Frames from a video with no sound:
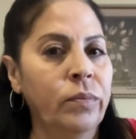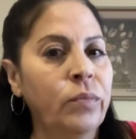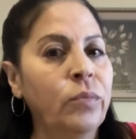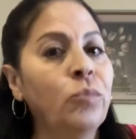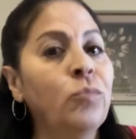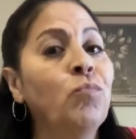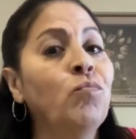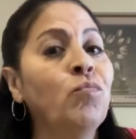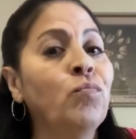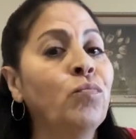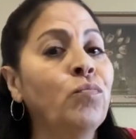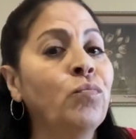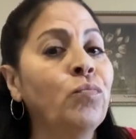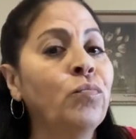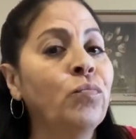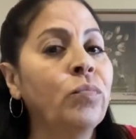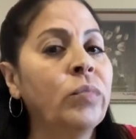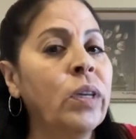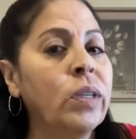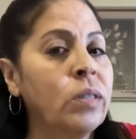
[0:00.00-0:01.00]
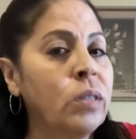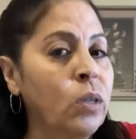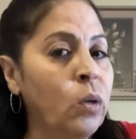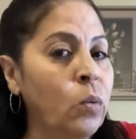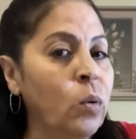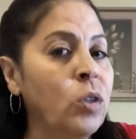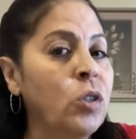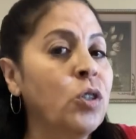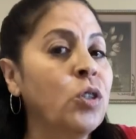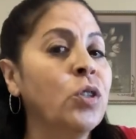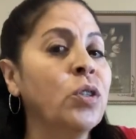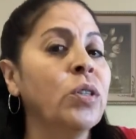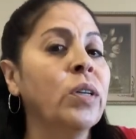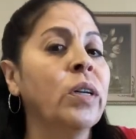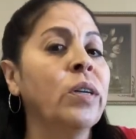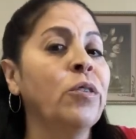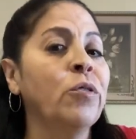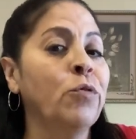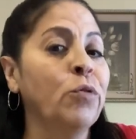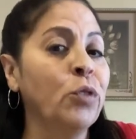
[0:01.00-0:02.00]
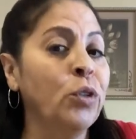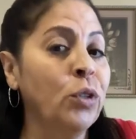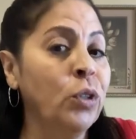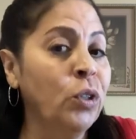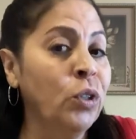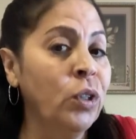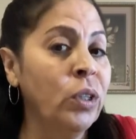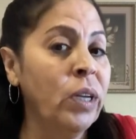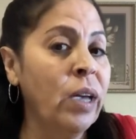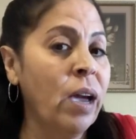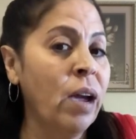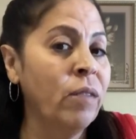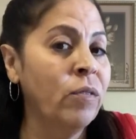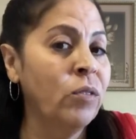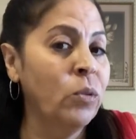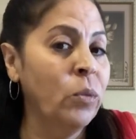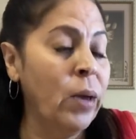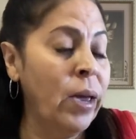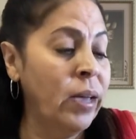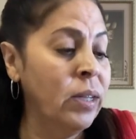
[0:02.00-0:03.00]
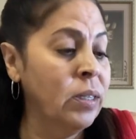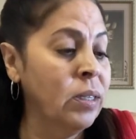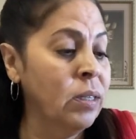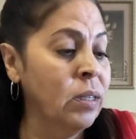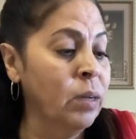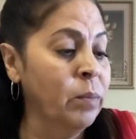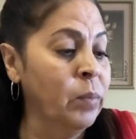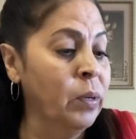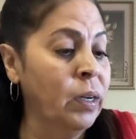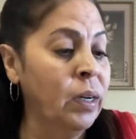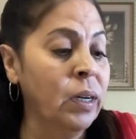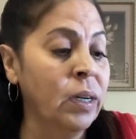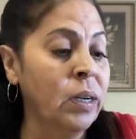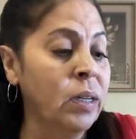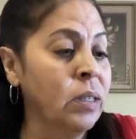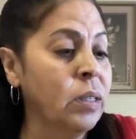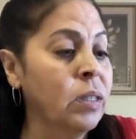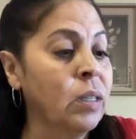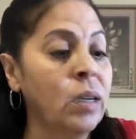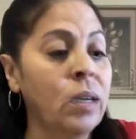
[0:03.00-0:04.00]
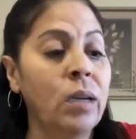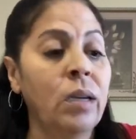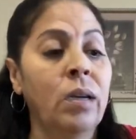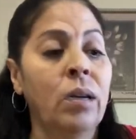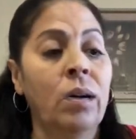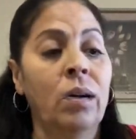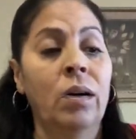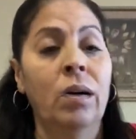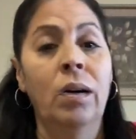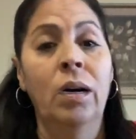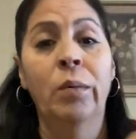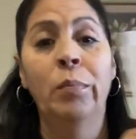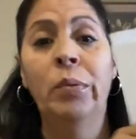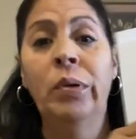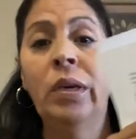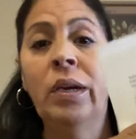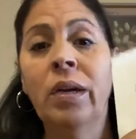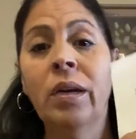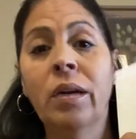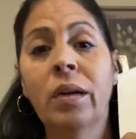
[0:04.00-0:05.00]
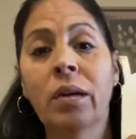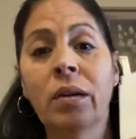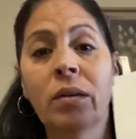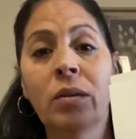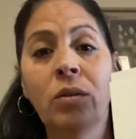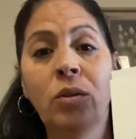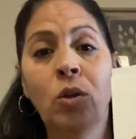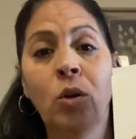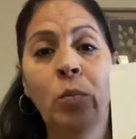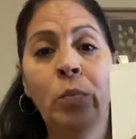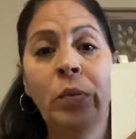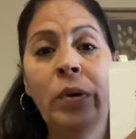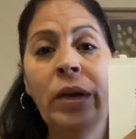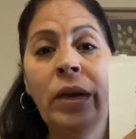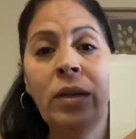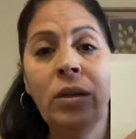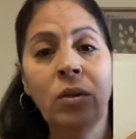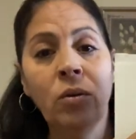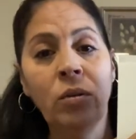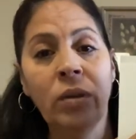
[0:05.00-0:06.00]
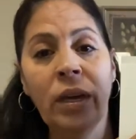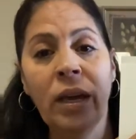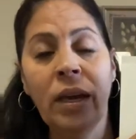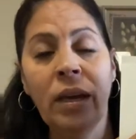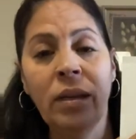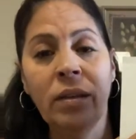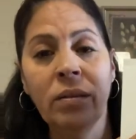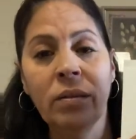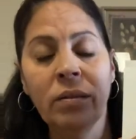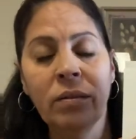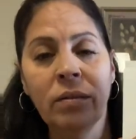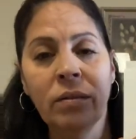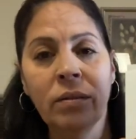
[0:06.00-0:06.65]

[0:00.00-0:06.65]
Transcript: That's a question that you really have to answer, because up here, no pain, no gain.